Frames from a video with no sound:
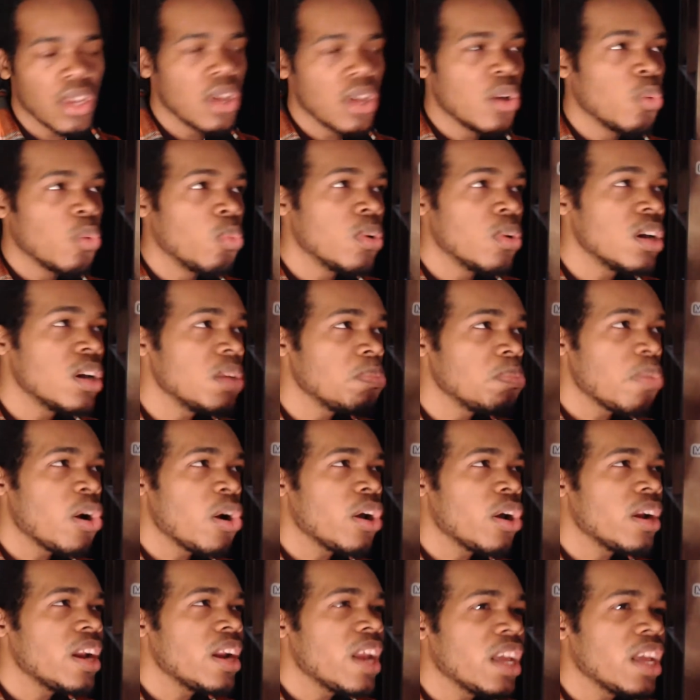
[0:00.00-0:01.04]
What part
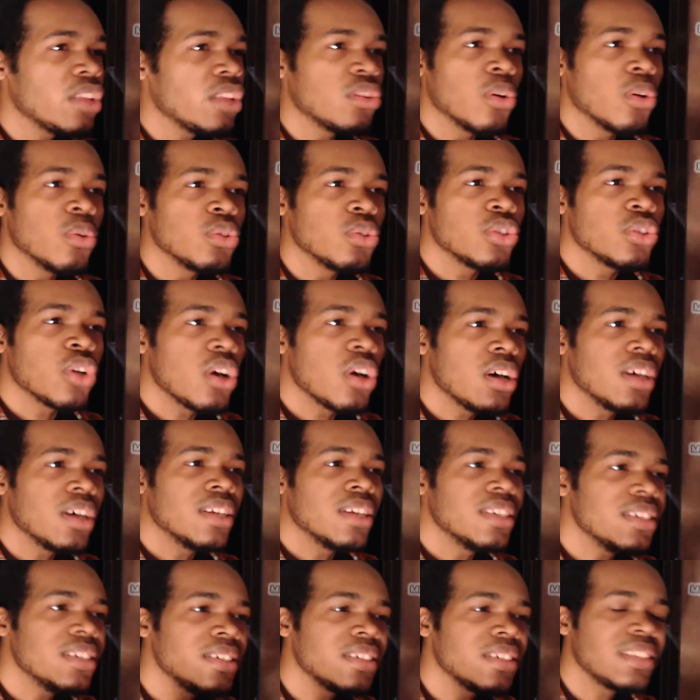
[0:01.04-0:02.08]
of that don't y'all
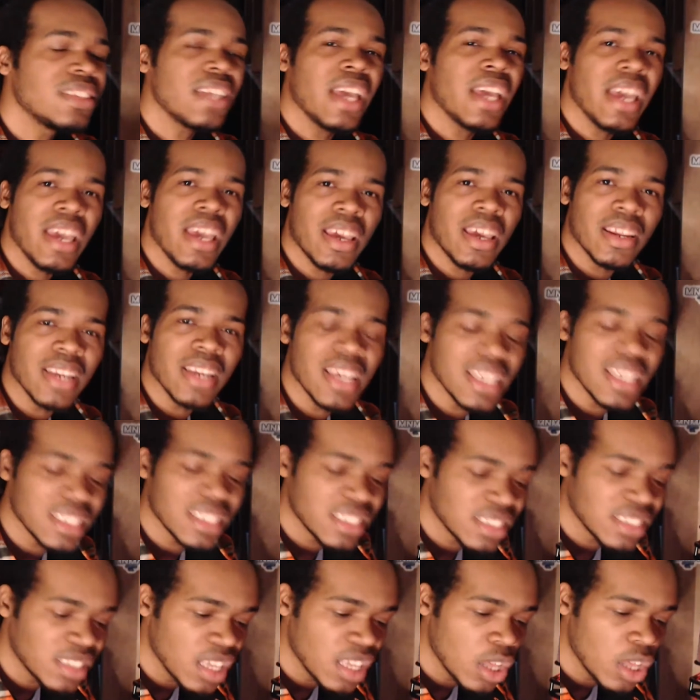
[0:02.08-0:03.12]
understand? It's
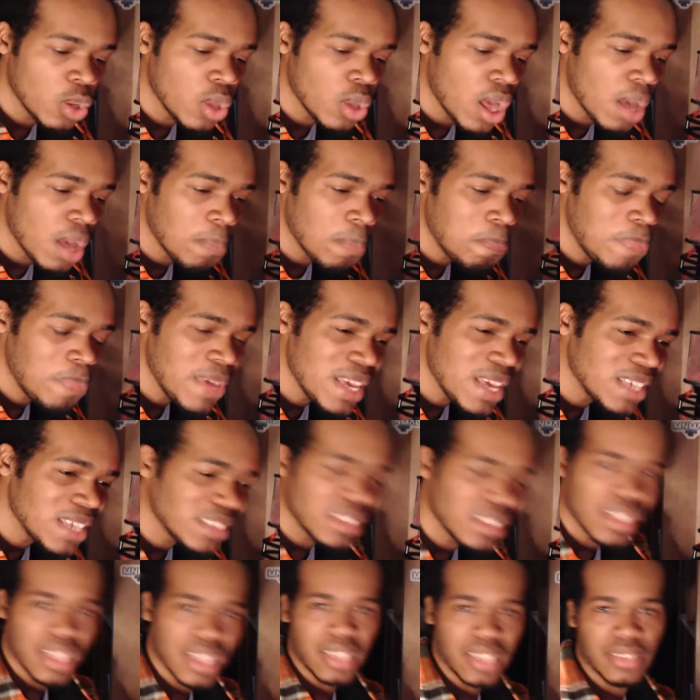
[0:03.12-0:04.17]
still a
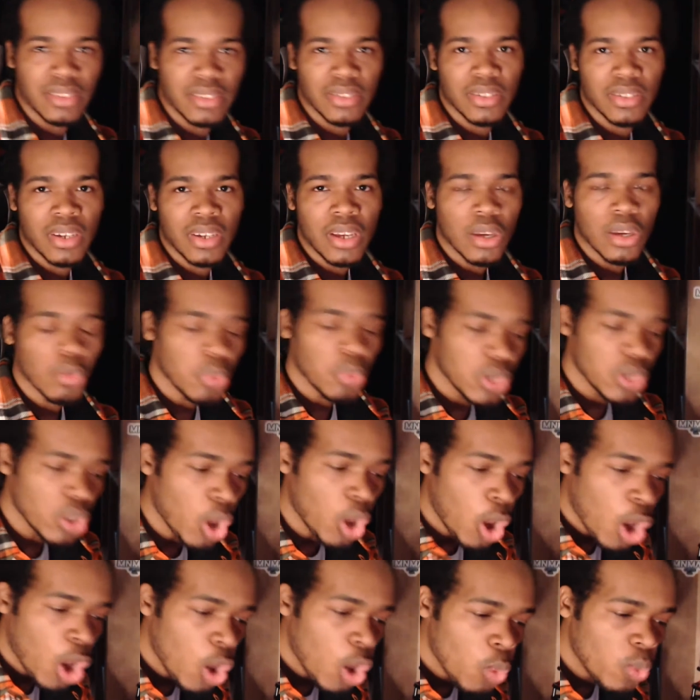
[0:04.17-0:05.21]
business. We
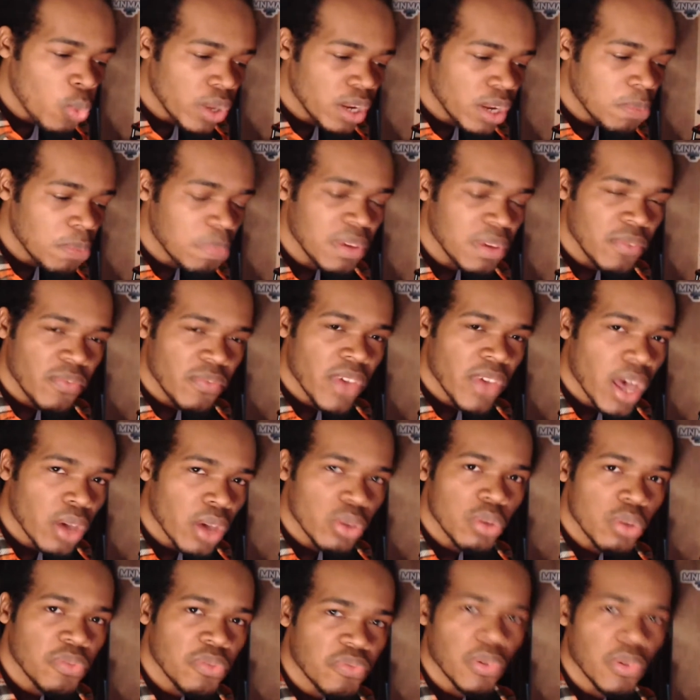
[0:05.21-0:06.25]
all want to be
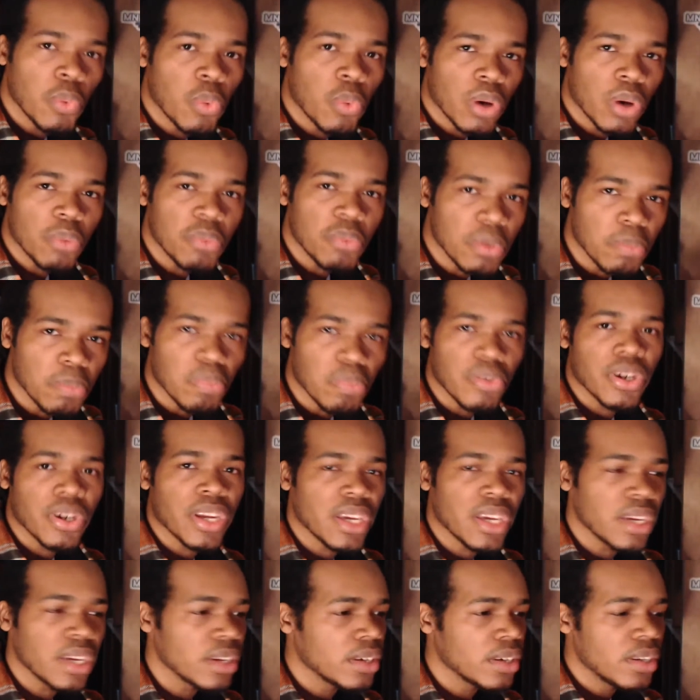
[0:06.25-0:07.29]
valued for what we
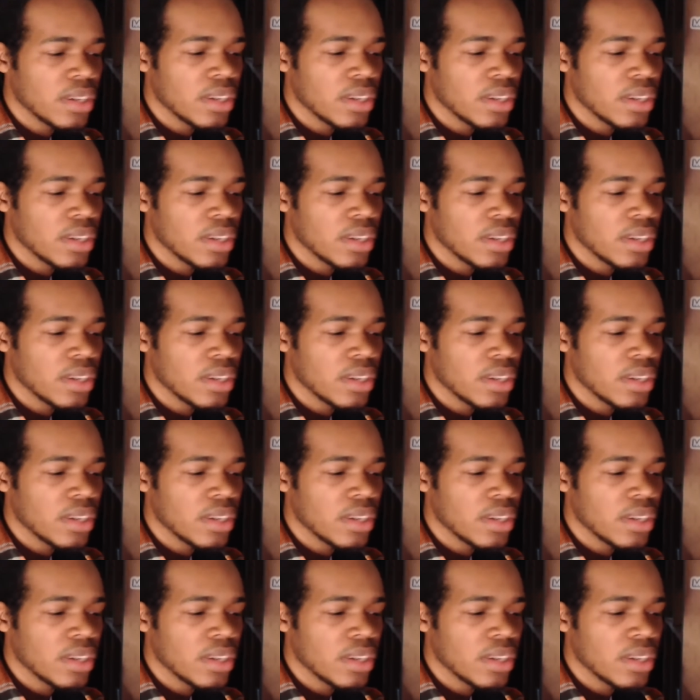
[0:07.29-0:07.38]
bring